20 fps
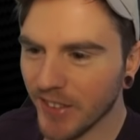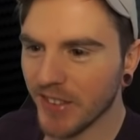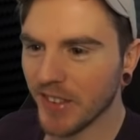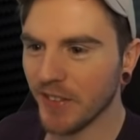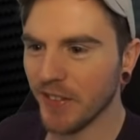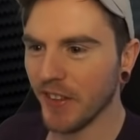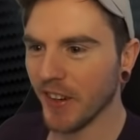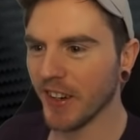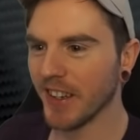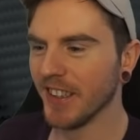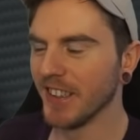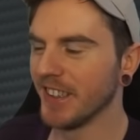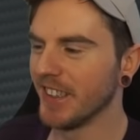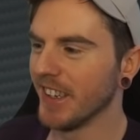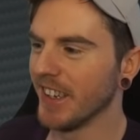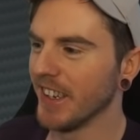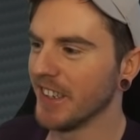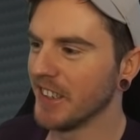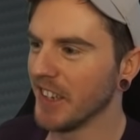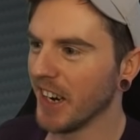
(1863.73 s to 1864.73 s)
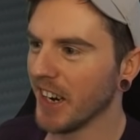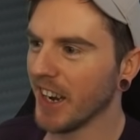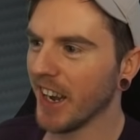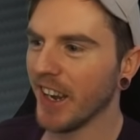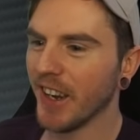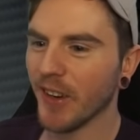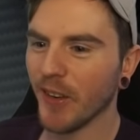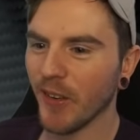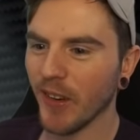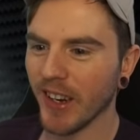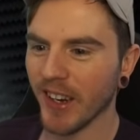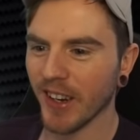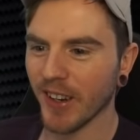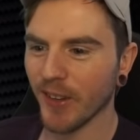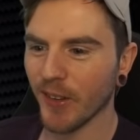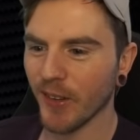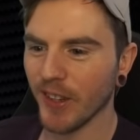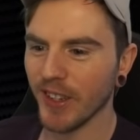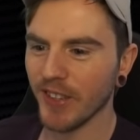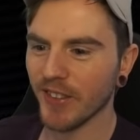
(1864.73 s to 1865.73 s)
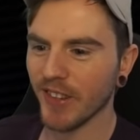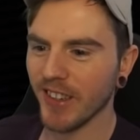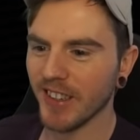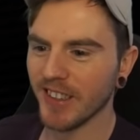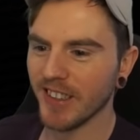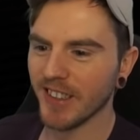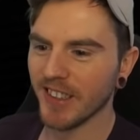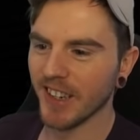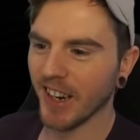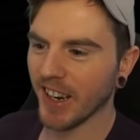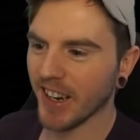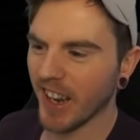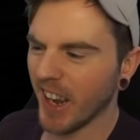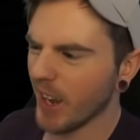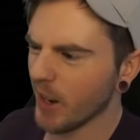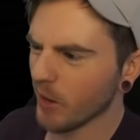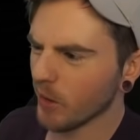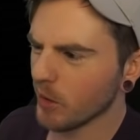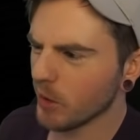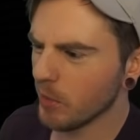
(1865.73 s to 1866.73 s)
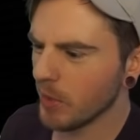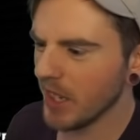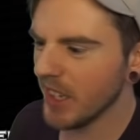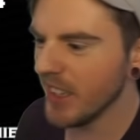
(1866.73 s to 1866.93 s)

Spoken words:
Love to fucking see it. Jack 8, queen. Queens versus jack 8. What do you